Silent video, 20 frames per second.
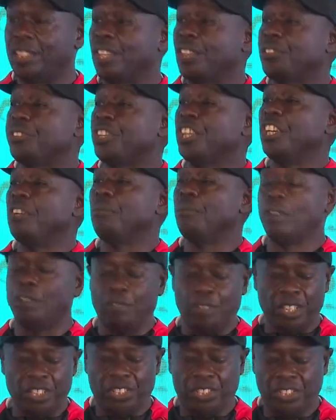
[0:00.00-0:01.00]
The theme
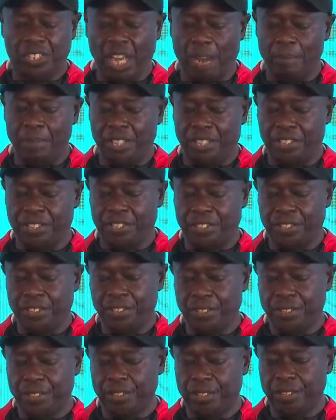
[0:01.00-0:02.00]
of this summit,
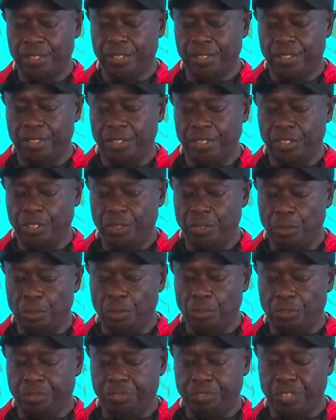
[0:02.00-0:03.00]

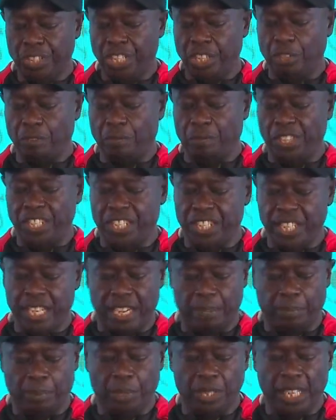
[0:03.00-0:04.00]
Youth
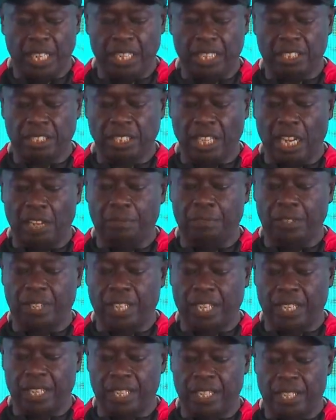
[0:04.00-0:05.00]
Innovating a Borderless
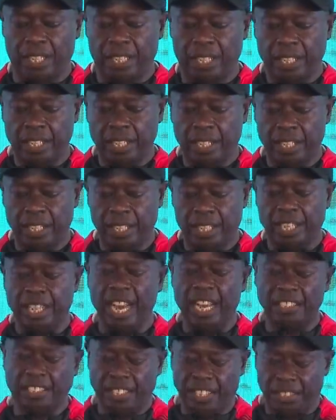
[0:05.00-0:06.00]
African
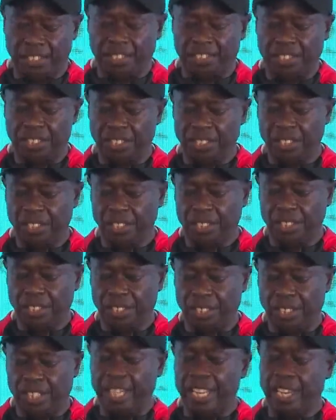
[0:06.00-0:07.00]
Renaissance,
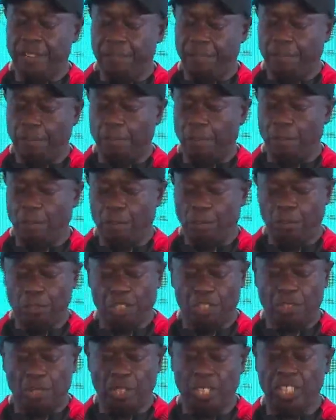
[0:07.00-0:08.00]
therefore
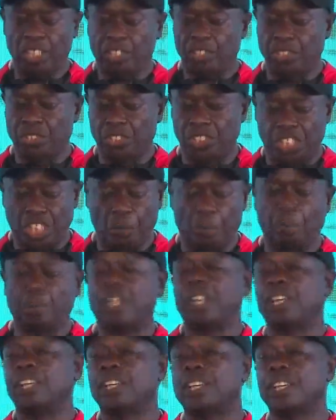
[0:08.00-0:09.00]
resonates
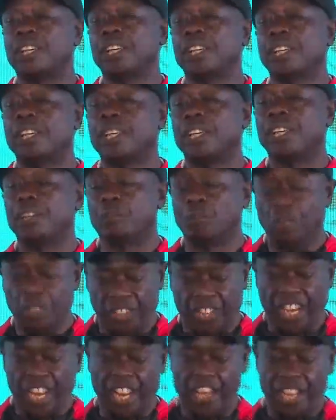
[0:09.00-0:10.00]
deeply
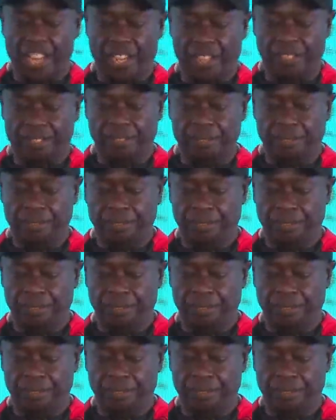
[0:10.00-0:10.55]
with Kenya.